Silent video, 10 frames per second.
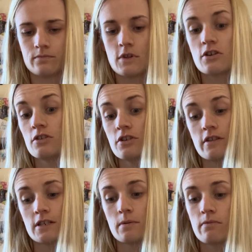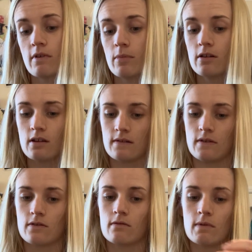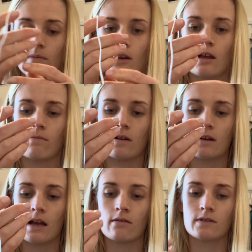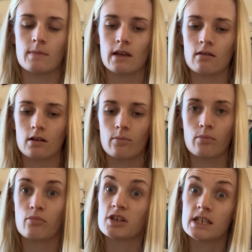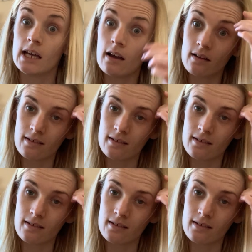You could do this with ribbon if you've got ribbon lying around your house, make it look prettier.